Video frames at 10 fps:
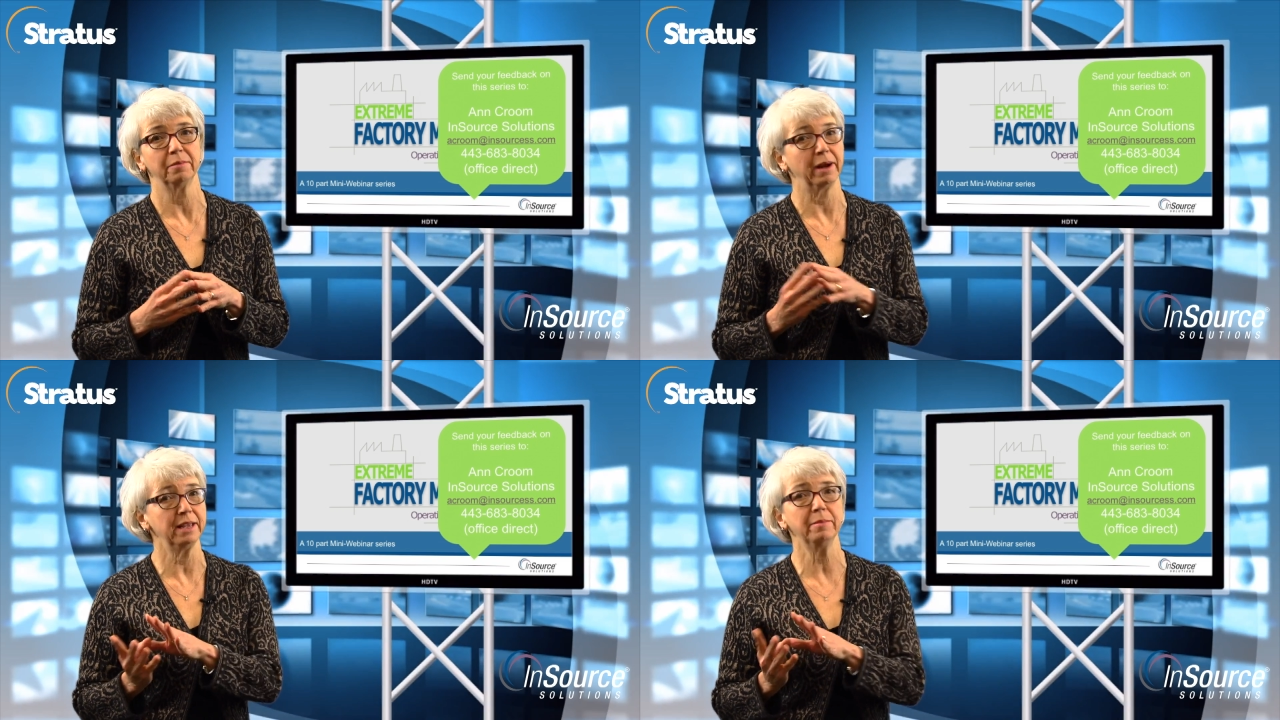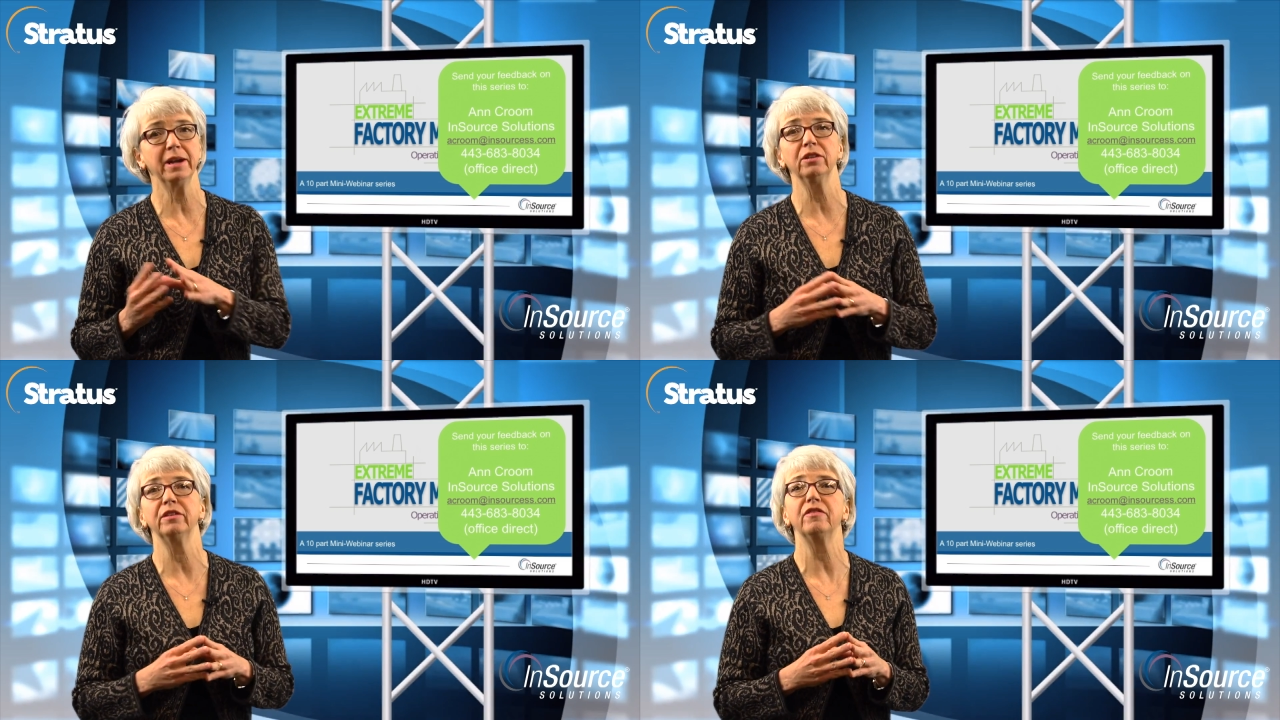My
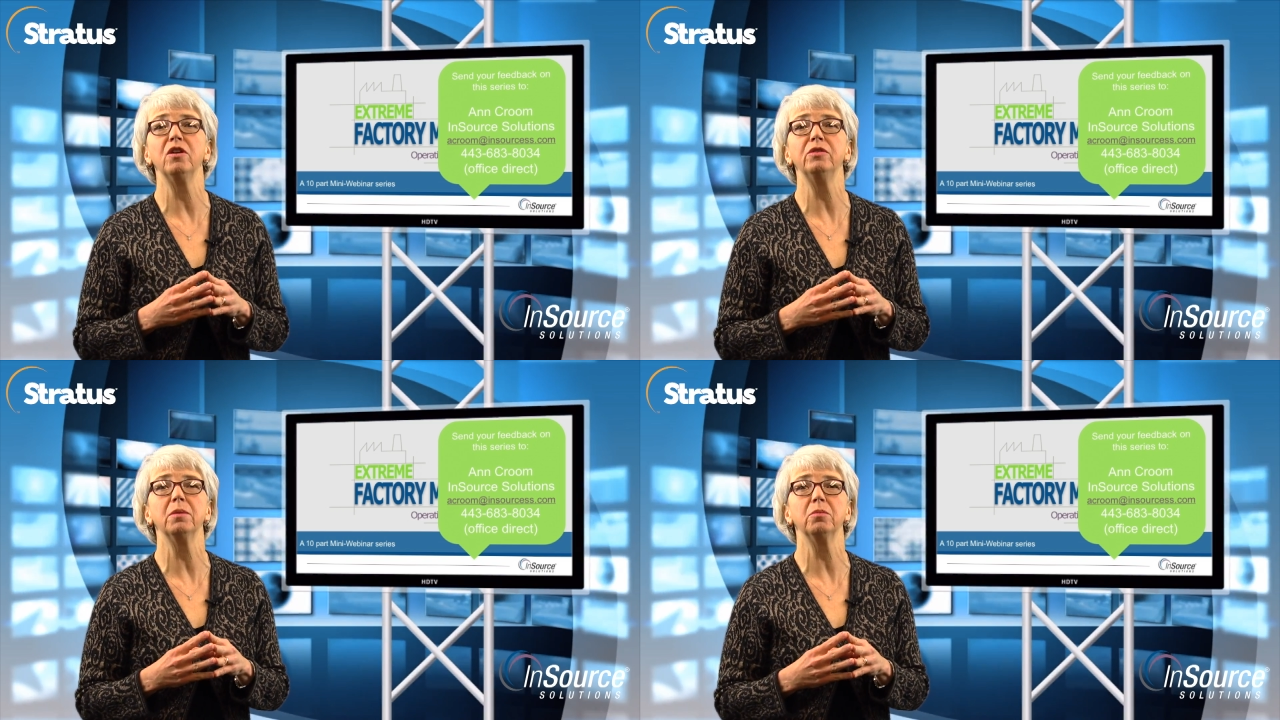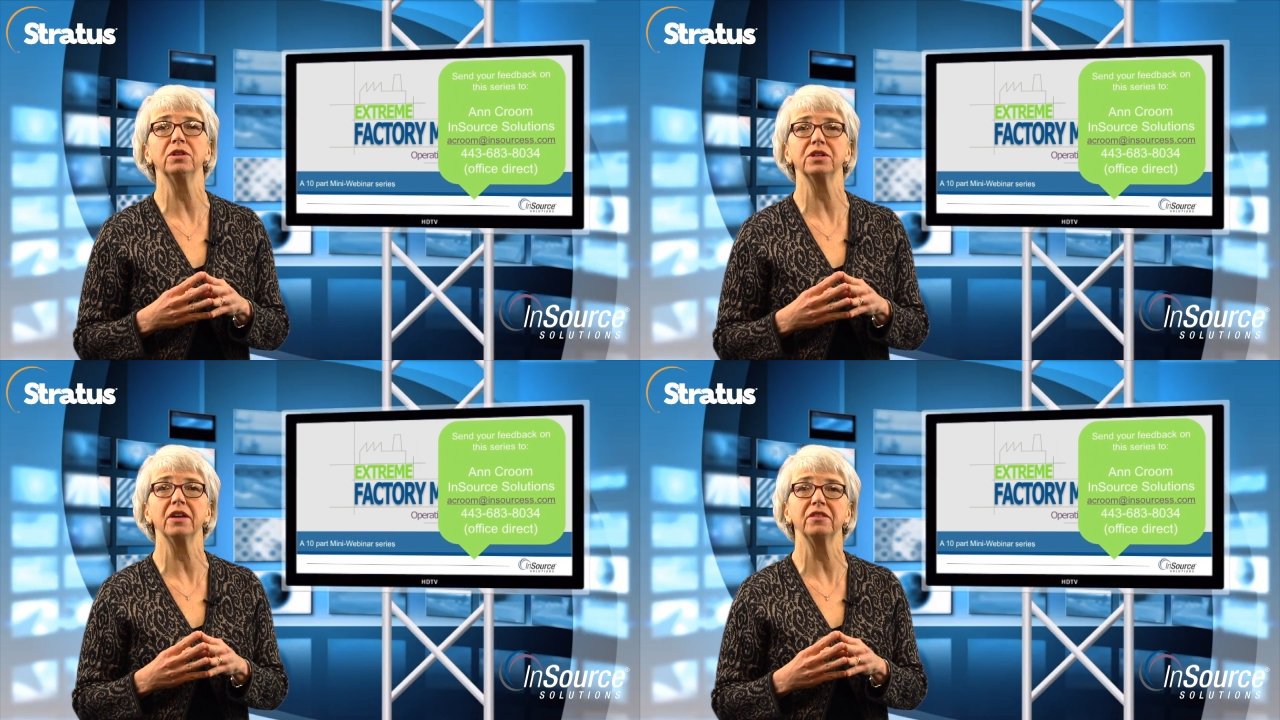email and phone number
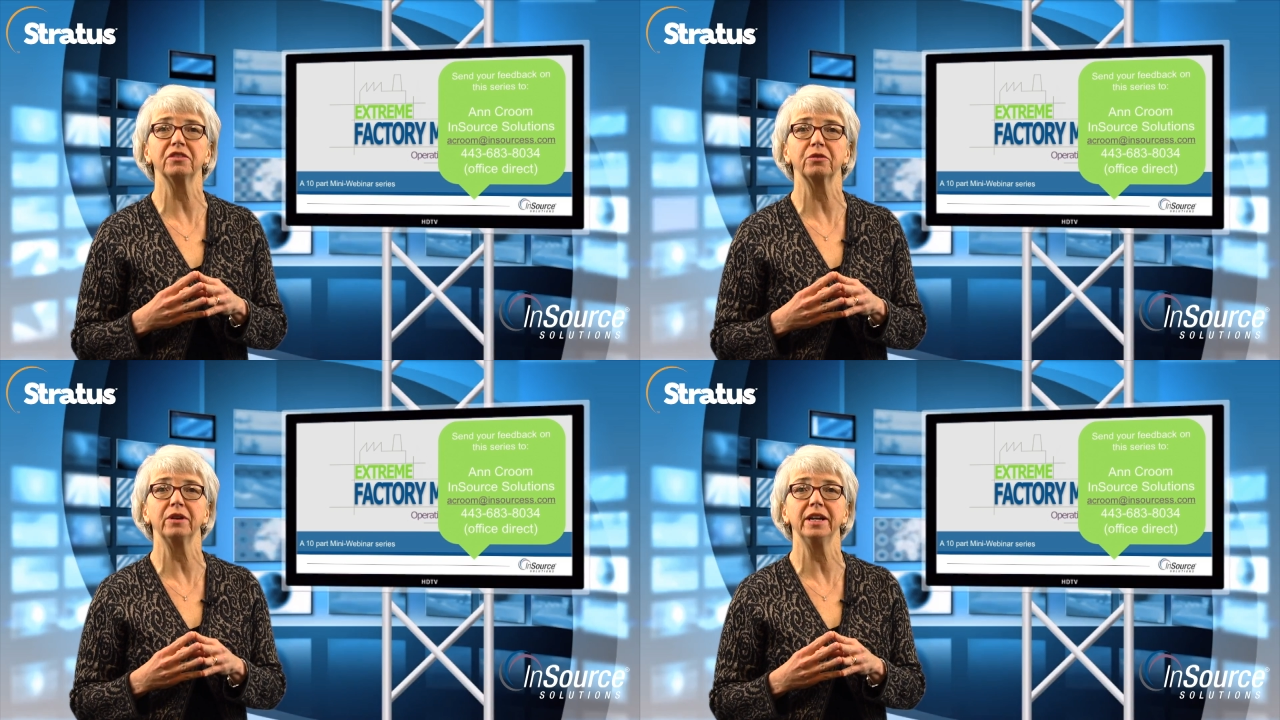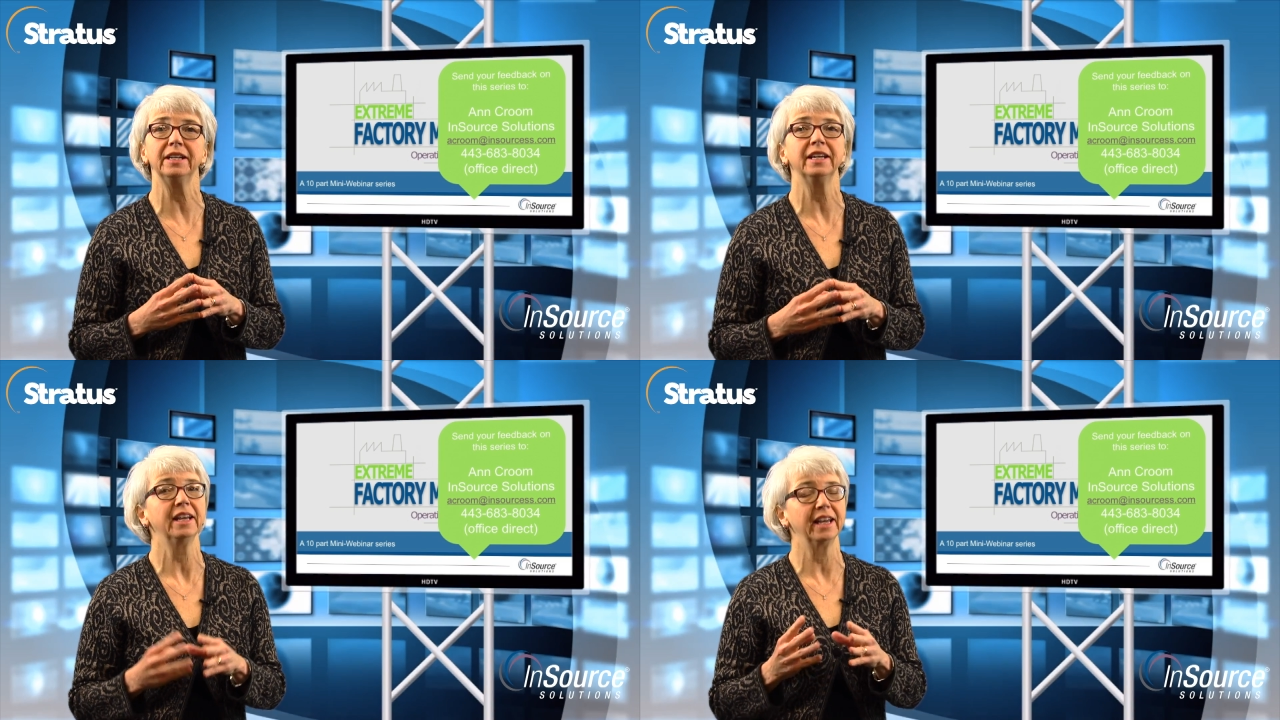is on the
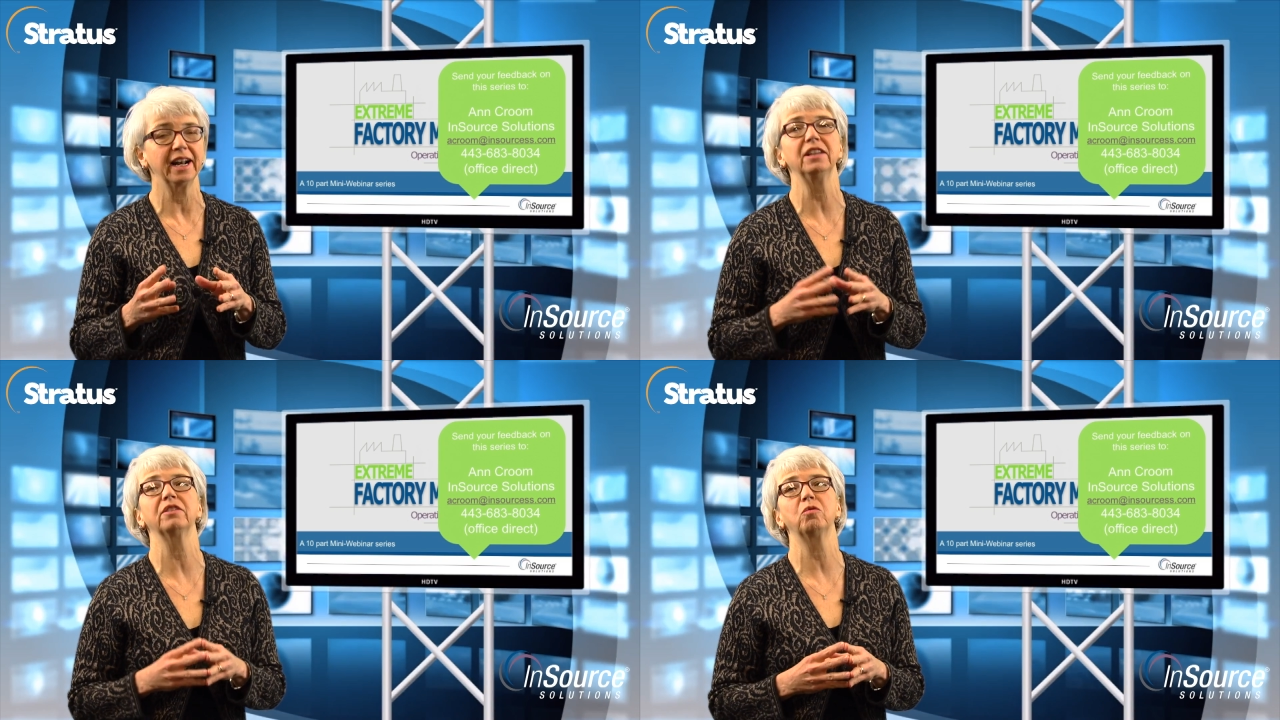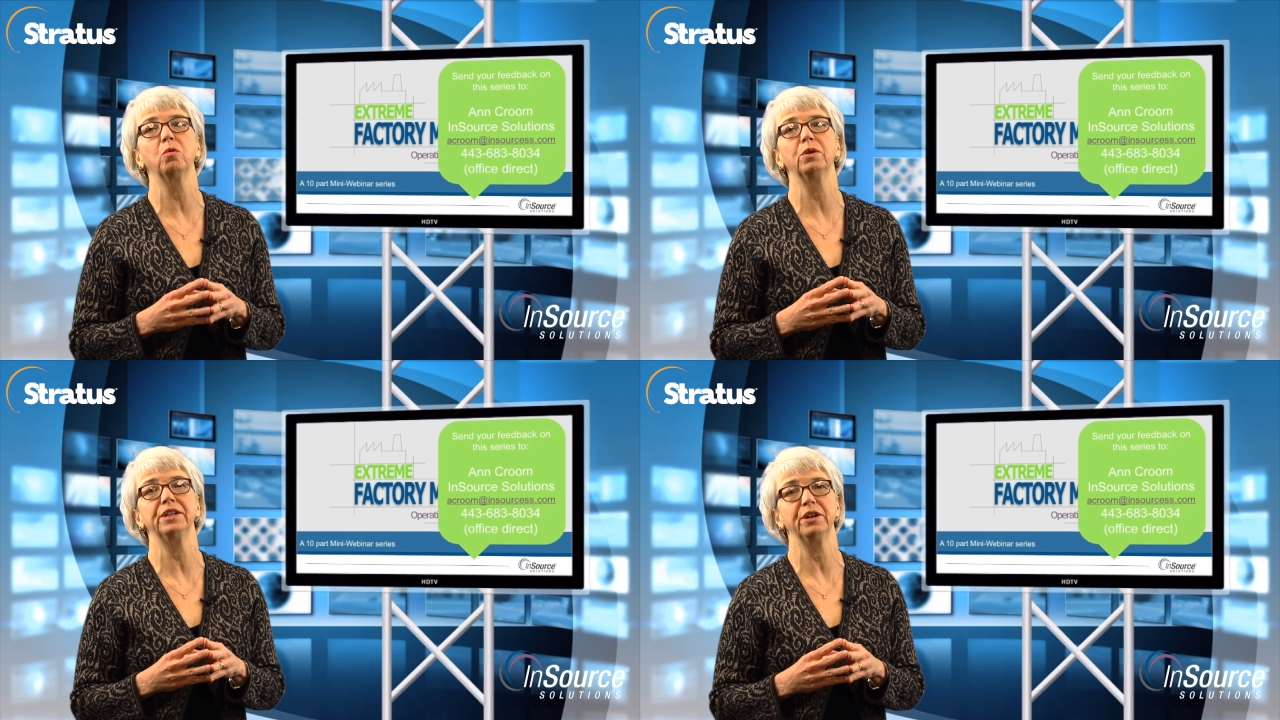screen, and I look
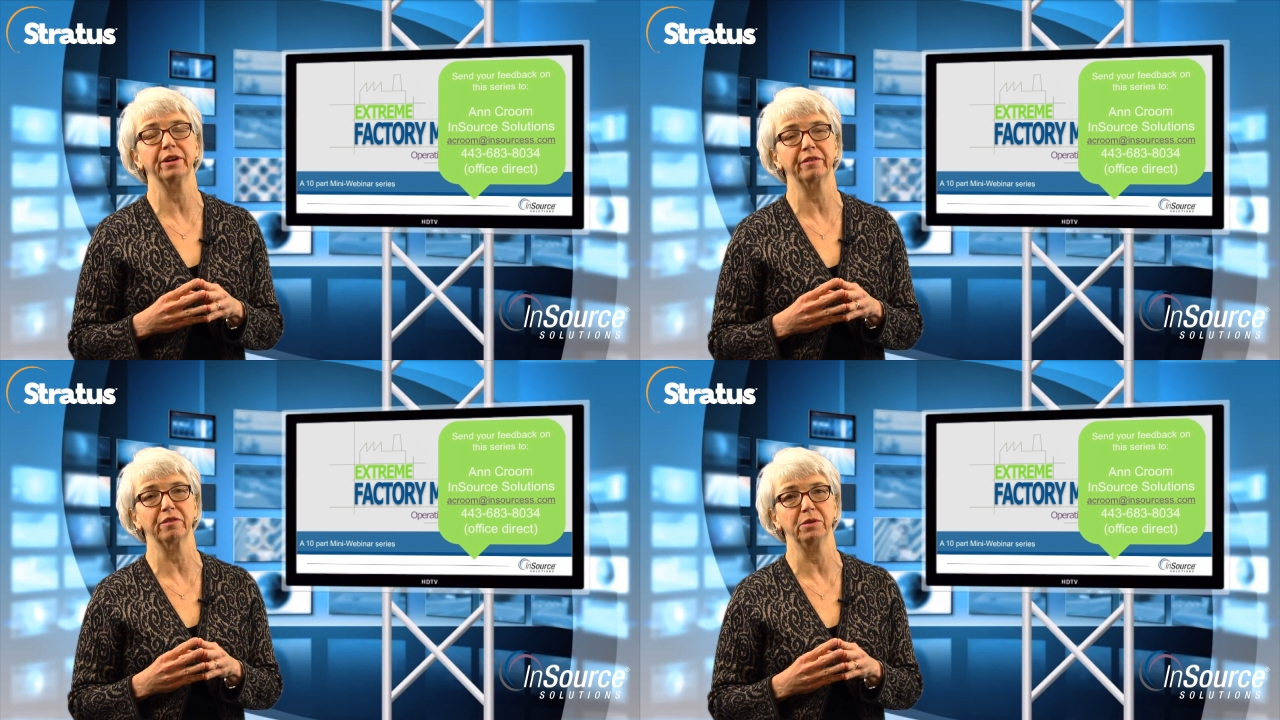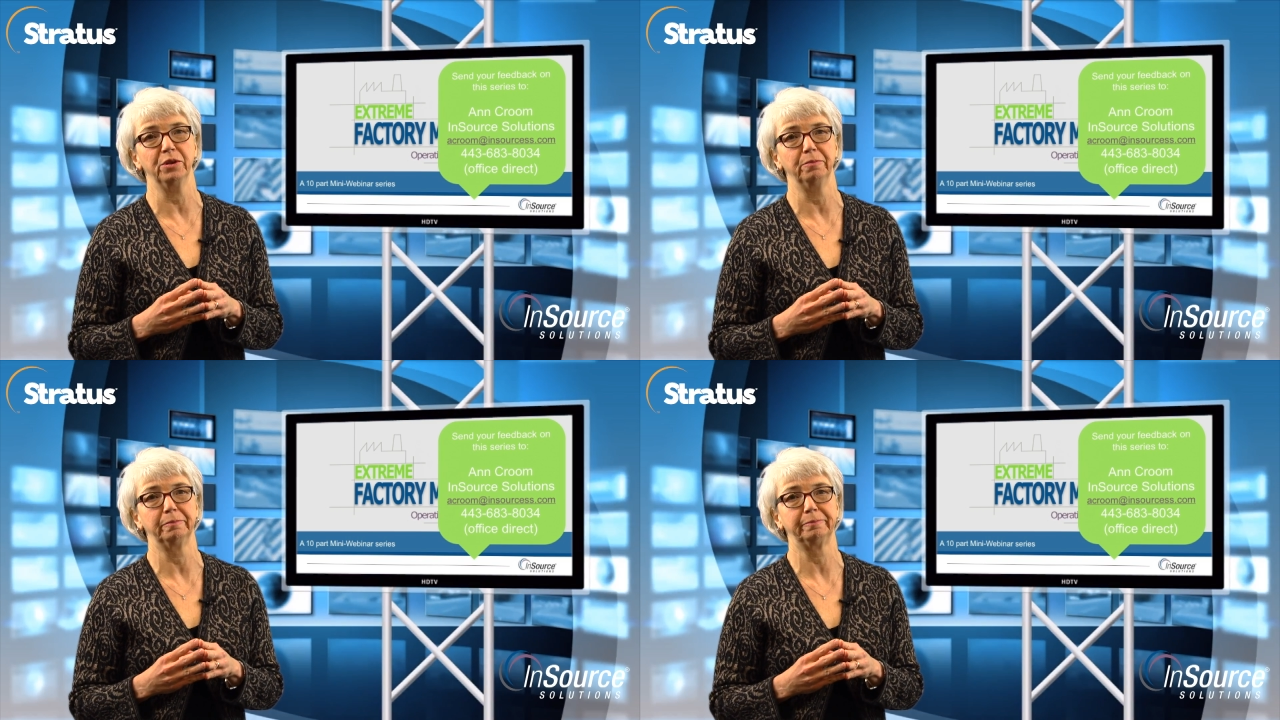forward to hearing from you.